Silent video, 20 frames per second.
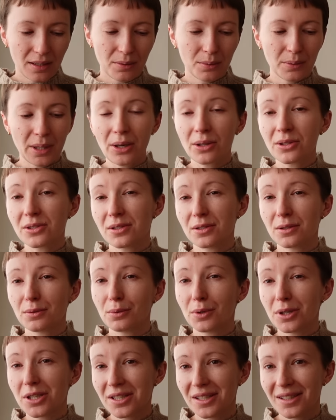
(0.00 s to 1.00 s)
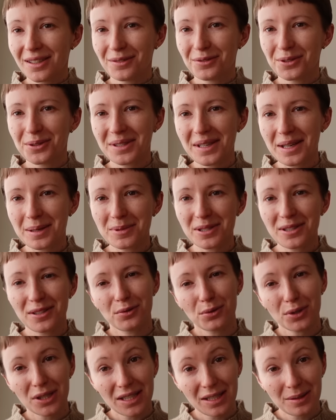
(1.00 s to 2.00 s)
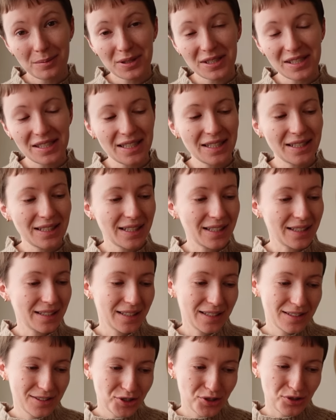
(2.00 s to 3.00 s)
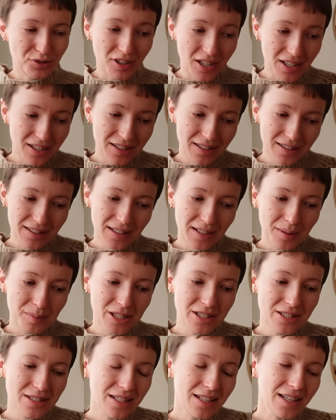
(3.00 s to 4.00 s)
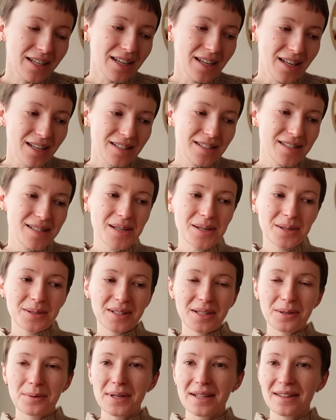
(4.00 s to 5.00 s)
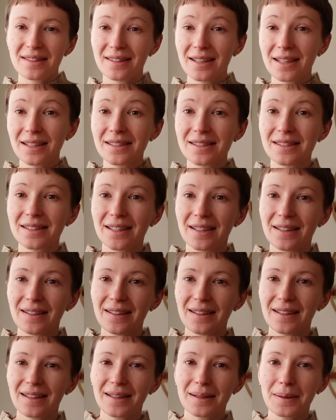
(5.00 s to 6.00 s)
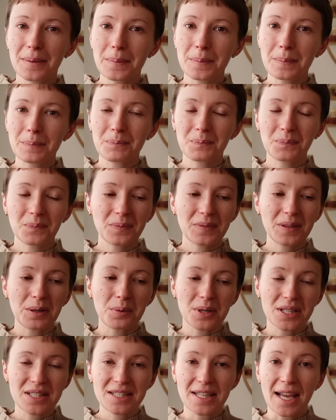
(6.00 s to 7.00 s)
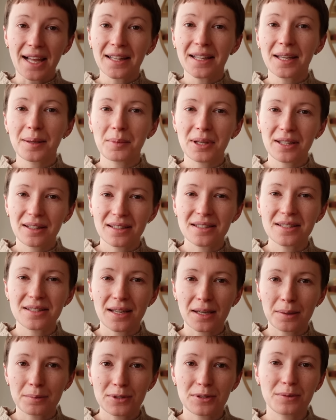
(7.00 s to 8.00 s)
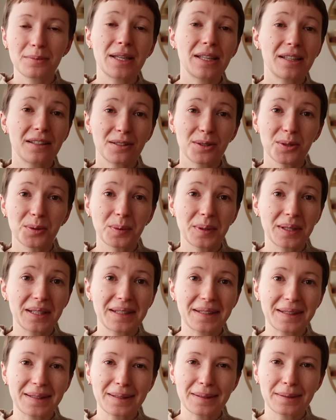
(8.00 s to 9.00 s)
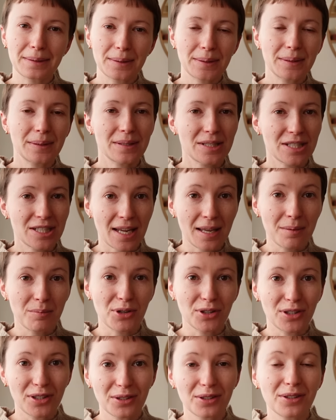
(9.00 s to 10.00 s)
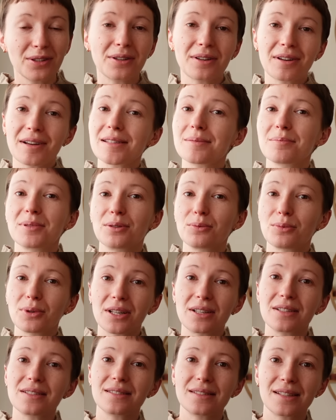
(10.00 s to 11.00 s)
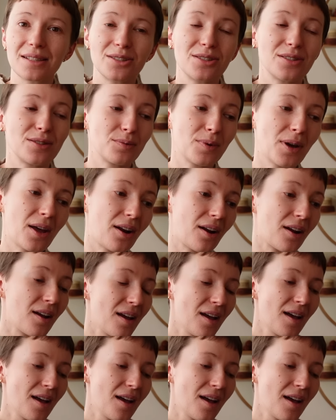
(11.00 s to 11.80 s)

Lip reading: we also washed it a few times in the washing machine, and it shrunk a little bit. So there were things that they were telling me that it's time to make a new one, and shame on you, your husband wears such a sweater.